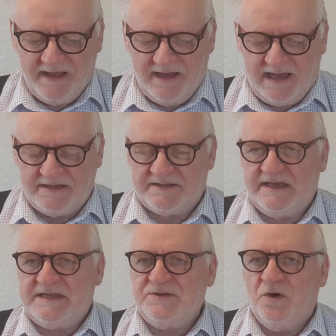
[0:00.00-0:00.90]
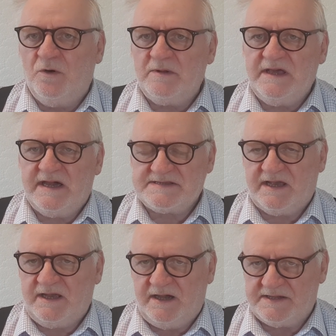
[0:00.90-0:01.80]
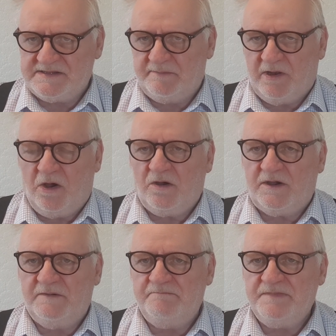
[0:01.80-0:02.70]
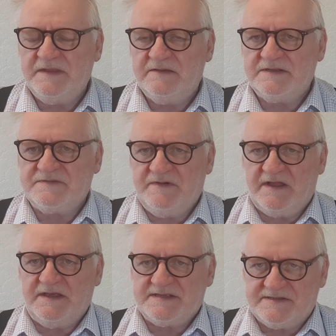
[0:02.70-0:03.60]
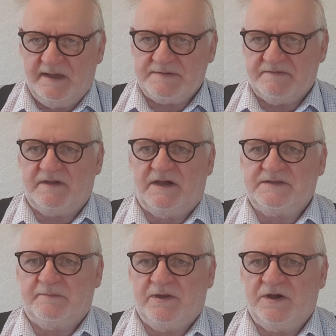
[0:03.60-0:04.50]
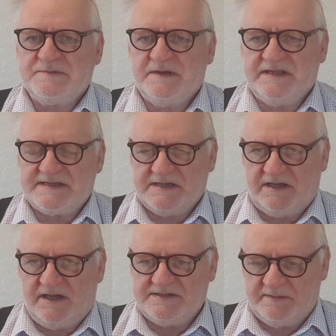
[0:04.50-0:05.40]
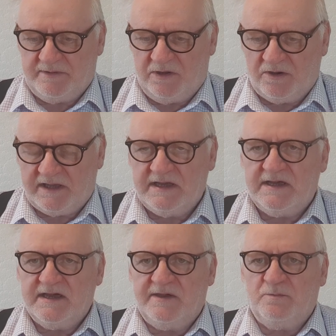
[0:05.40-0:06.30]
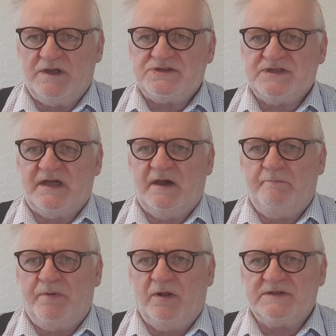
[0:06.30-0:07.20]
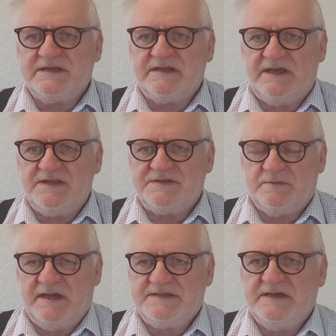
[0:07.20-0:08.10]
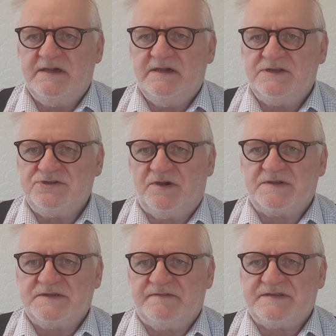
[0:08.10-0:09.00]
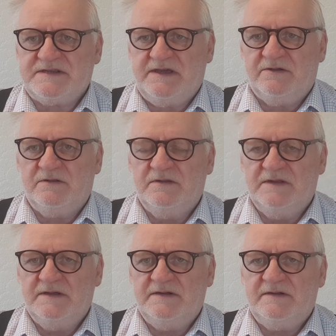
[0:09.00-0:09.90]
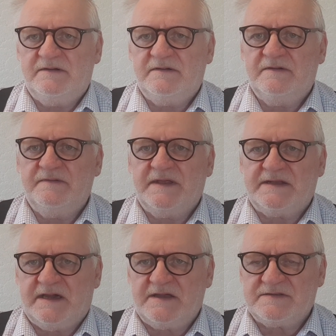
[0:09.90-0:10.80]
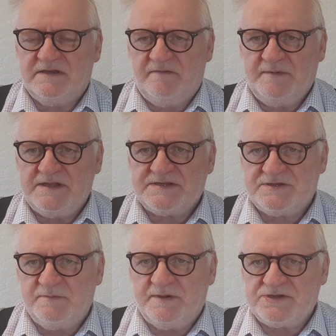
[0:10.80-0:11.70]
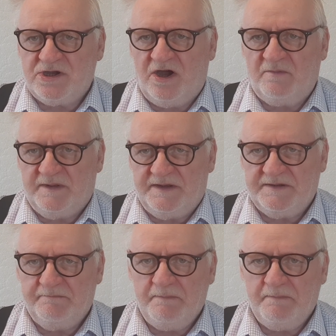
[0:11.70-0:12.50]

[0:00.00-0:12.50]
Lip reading: And it normally has a cutter block. There's various types of cutter blocks, but it has a cutter block in which there are bolted into it chunks of steel that have been super sharpened.